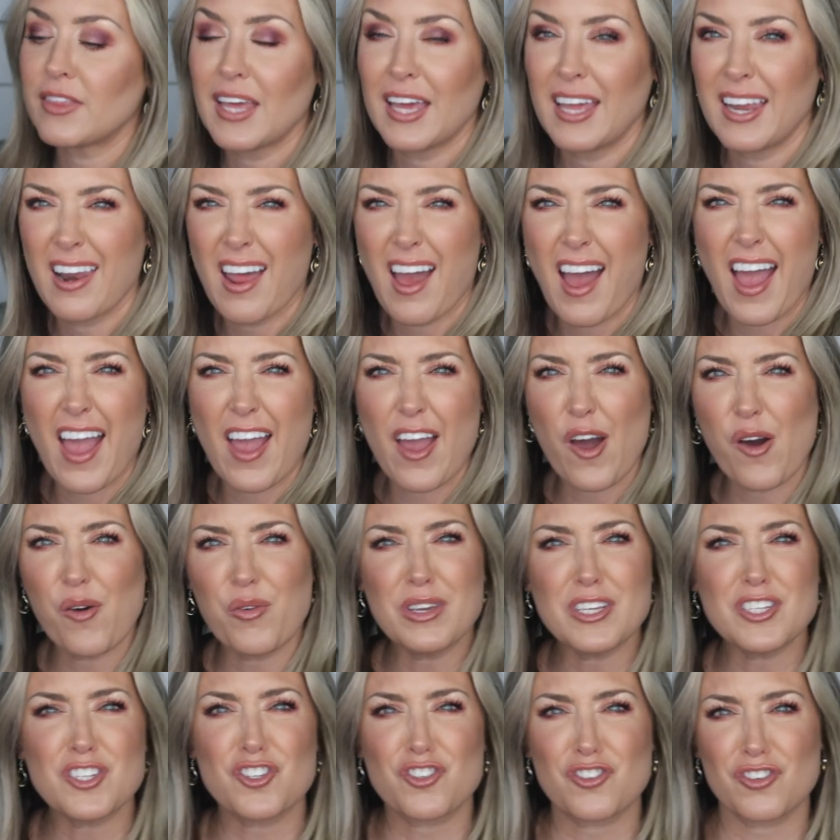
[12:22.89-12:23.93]
that I
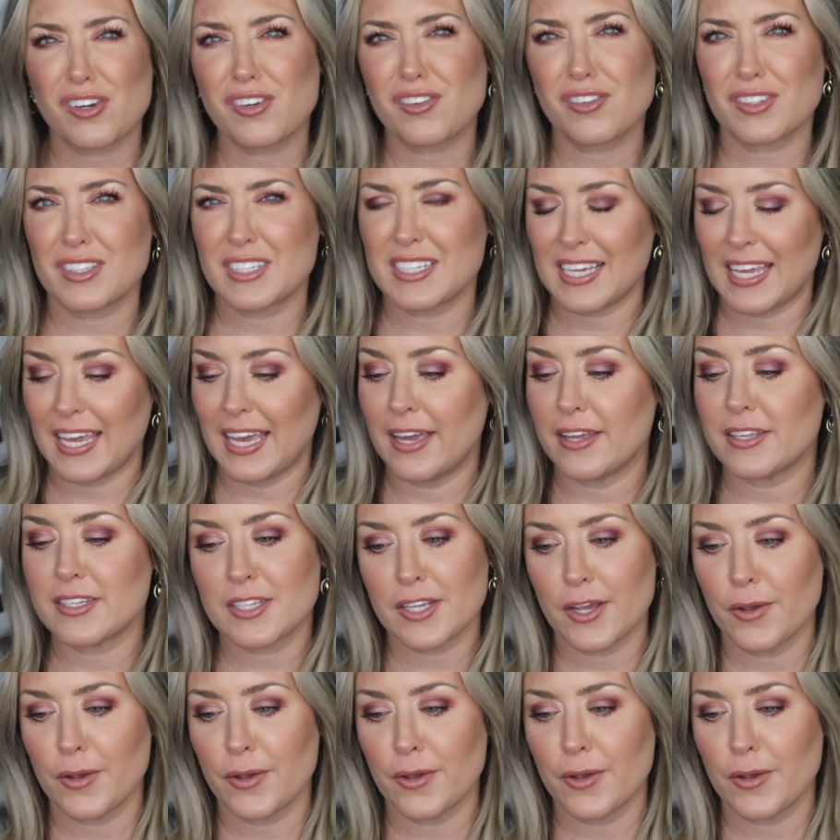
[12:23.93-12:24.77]
always struggle to get.